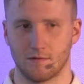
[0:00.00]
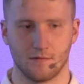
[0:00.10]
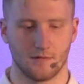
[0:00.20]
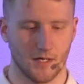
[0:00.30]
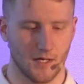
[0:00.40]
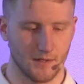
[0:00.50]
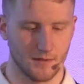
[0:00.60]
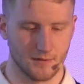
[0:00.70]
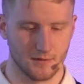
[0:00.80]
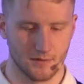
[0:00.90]
that
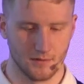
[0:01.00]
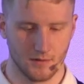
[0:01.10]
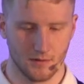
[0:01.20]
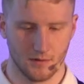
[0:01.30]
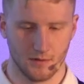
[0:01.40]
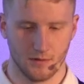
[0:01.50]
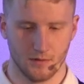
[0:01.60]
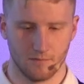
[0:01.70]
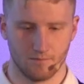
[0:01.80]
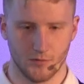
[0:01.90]
is
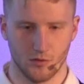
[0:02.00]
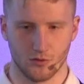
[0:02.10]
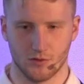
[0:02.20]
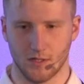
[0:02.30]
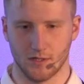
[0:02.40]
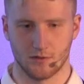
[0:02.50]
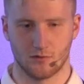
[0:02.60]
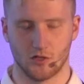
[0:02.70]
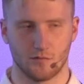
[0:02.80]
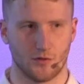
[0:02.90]
used as
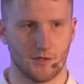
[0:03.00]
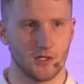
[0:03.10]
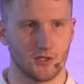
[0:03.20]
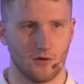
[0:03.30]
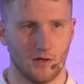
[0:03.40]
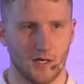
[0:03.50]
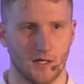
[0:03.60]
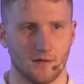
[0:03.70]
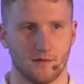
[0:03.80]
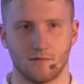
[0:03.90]
transportational
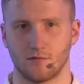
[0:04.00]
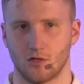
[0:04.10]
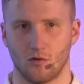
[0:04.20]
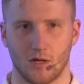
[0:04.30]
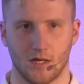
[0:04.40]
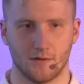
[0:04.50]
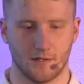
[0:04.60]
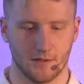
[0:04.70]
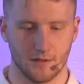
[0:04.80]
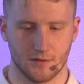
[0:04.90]
land, so land
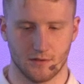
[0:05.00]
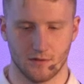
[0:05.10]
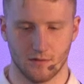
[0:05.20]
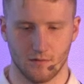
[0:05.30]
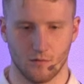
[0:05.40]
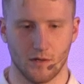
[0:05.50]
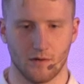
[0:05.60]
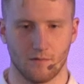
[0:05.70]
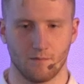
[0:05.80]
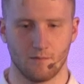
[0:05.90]
that is
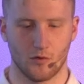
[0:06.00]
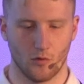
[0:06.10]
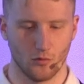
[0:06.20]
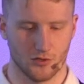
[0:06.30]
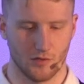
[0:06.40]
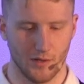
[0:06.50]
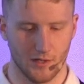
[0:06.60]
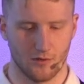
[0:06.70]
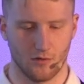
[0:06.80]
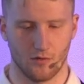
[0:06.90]
where roads are
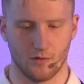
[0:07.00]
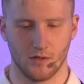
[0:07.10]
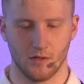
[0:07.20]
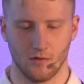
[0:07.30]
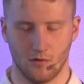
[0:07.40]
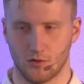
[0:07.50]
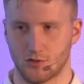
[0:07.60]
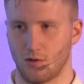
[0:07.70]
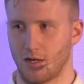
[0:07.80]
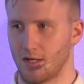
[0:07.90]
built on,
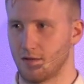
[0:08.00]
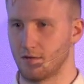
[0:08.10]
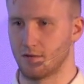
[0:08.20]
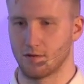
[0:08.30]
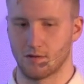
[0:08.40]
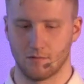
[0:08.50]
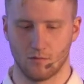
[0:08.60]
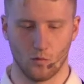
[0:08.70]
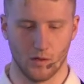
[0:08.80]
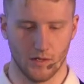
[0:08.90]
also land
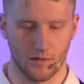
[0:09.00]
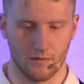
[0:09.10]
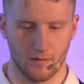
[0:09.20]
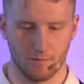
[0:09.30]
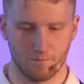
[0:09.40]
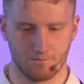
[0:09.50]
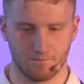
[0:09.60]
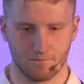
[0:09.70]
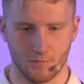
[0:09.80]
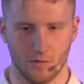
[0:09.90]
where
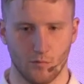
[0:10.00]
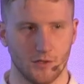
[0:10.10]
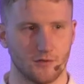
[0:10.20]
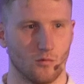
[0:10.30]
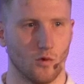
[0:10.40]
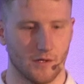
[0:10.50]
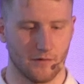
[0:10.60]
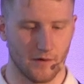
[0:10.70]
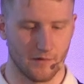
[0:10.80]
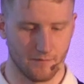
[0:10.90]
bodies of water
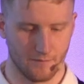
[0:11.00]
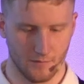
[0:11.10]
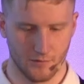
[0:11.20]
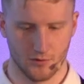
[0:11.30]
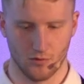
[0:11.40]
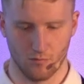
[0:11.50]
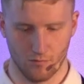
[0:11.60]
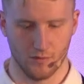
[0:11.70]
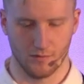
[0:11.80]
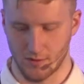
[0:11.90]
are. So
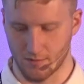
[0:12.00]
yeah.